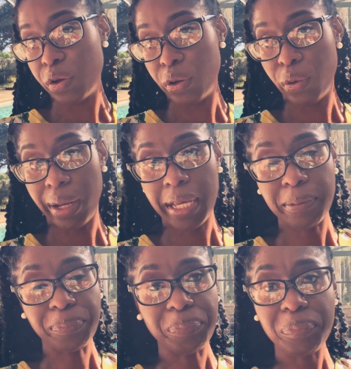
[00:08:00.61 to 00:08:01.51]
3rd grade
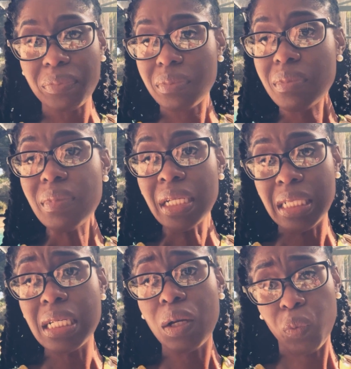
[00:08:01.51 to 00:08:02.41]

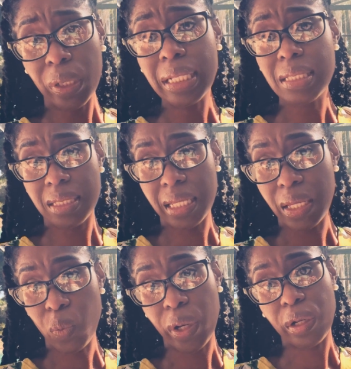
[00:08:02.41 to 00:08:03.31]
to really
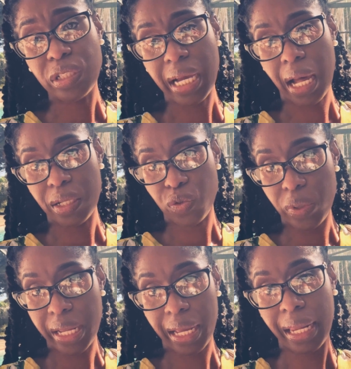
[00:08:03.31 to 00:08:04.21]
see where your child is
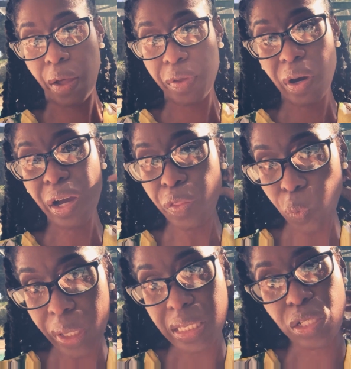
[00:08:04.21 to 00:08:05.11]
reading at. Now, there are other
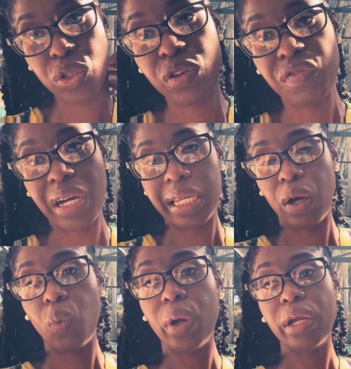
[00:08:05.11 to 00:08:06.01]
ways that you can find
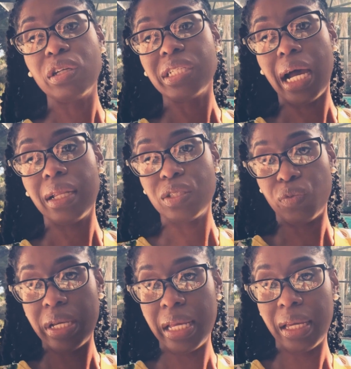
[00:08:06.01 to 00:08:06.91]
out where your child is
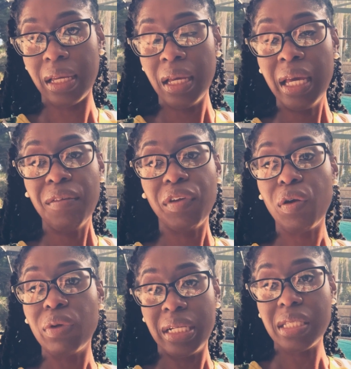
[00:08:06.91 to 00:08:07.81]
reading.
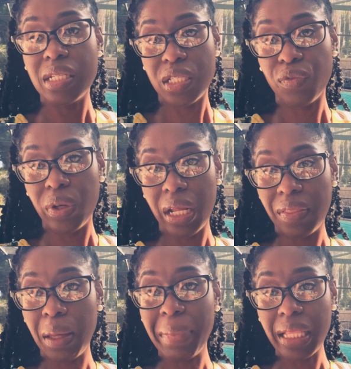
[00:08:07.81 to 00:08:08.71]
They're intensive reading.
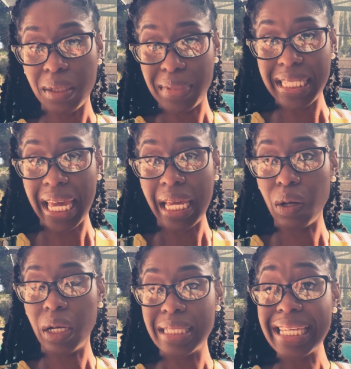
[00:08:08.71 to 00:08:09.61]
They make them take
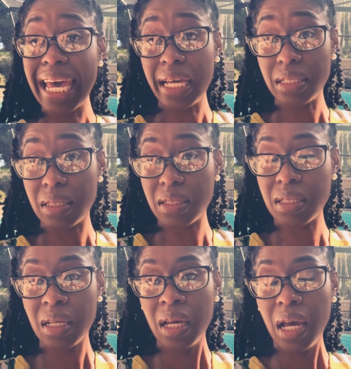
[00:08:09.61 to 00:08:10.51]

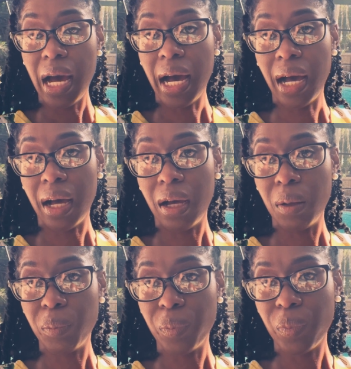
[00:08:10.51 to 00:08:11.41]
tests.
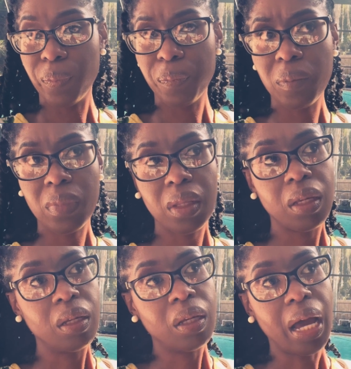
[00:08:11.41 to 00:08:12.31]

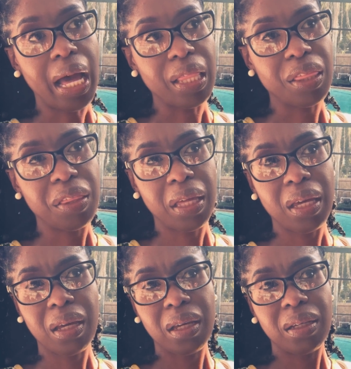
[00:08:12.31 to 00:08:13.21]
I think